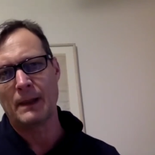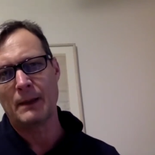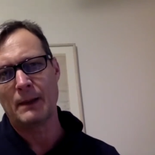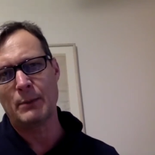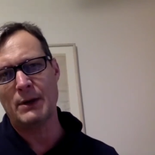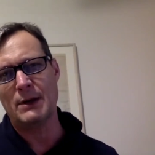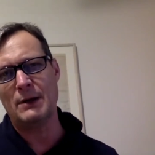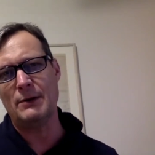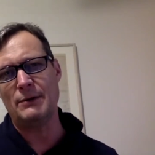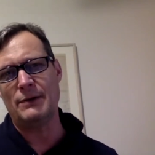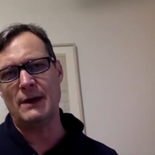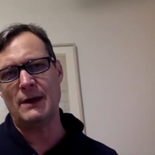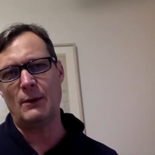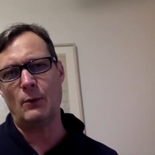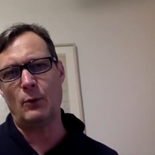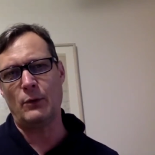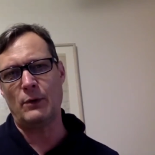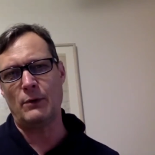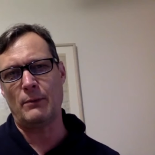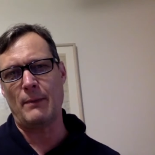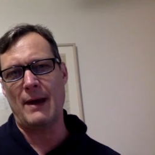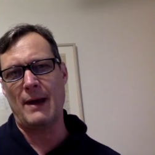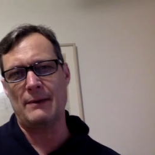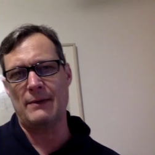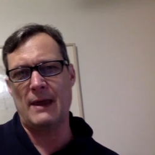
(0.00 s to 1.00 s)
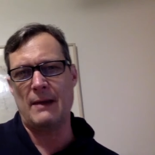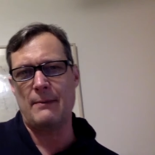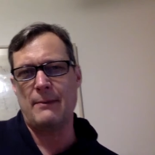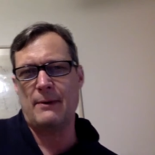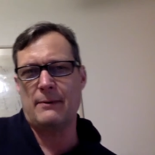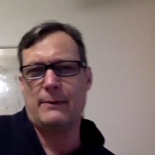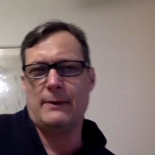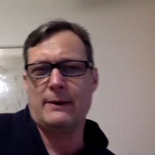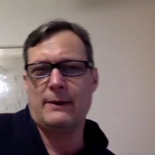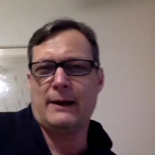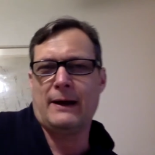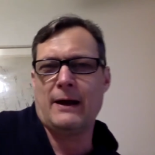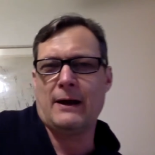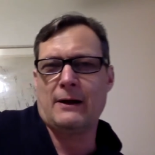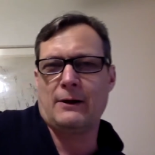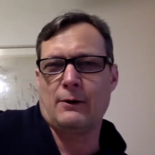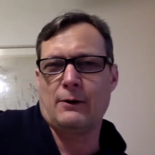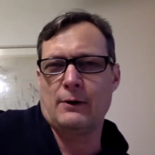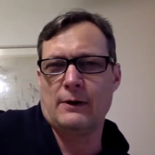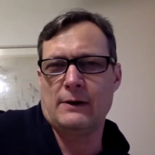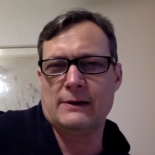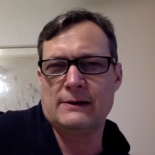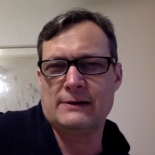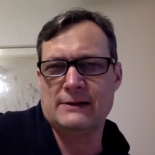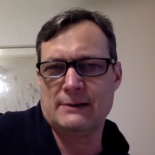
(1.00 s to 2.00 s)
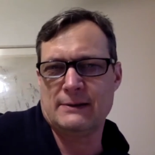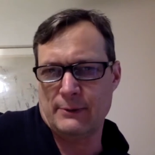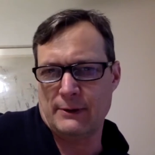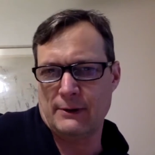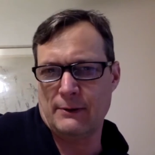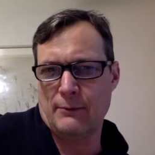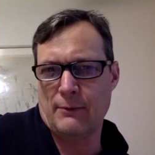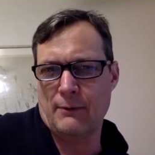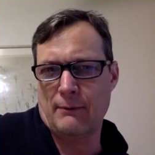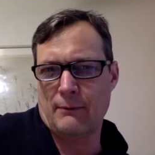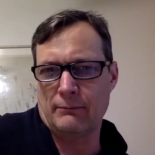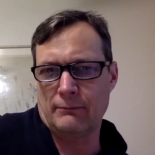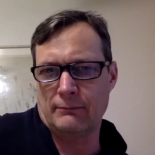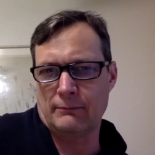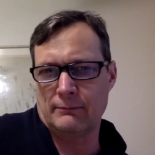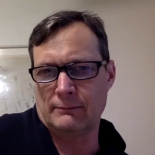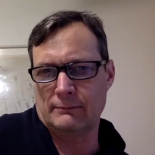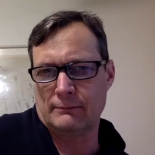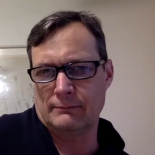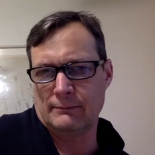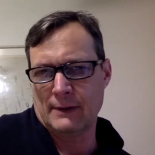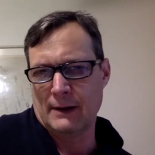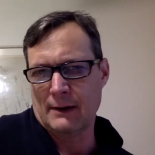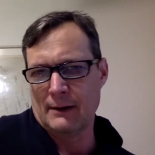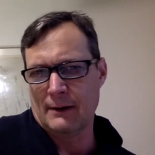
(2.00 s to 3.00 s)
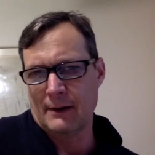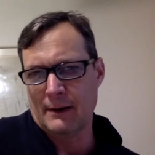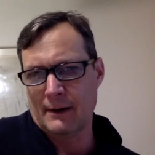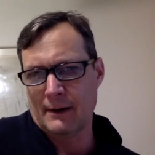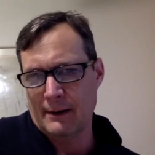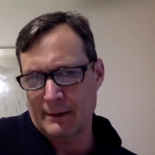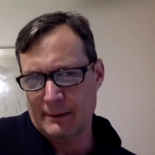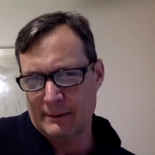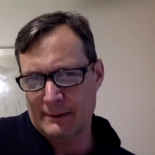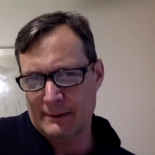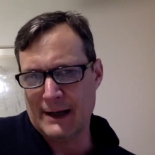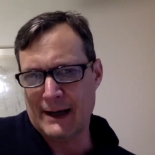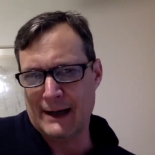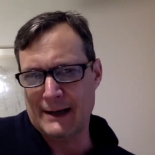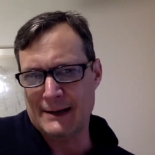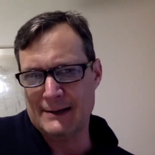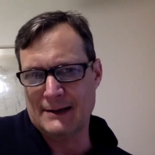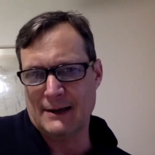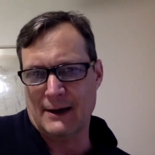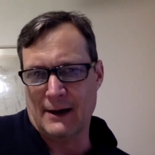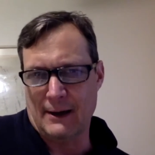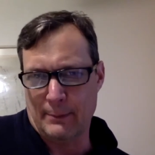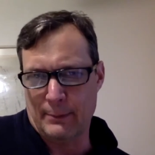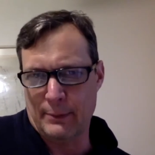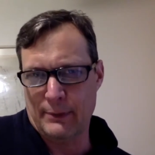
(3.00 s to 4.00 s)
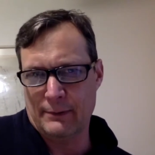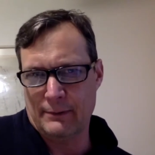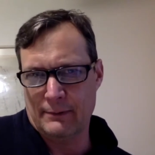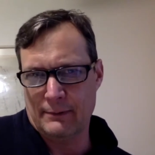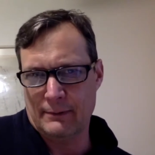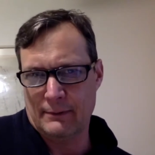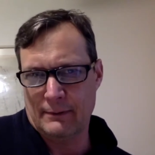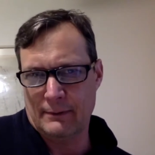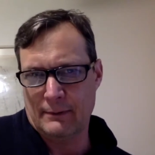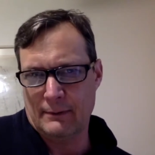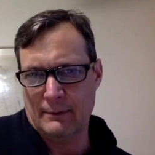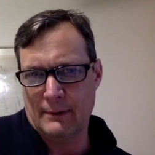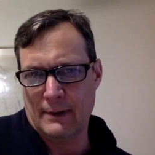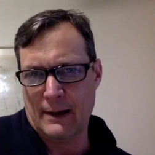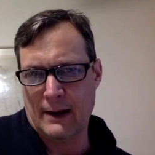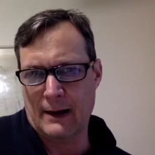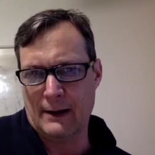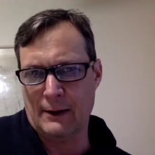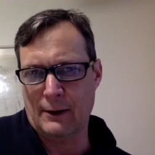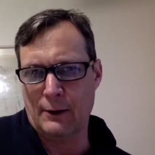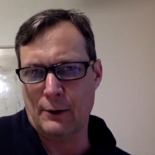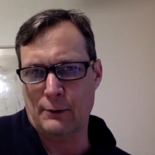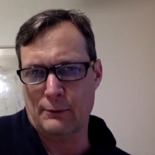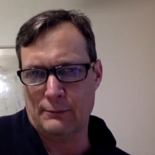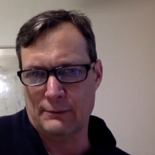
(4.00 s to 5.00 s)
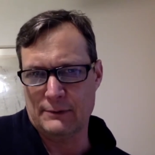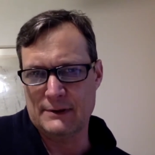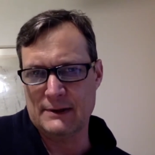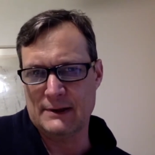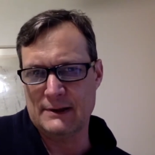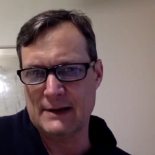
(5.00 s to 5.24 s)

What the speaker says: But you think that may be a category that somebody ties up and owns.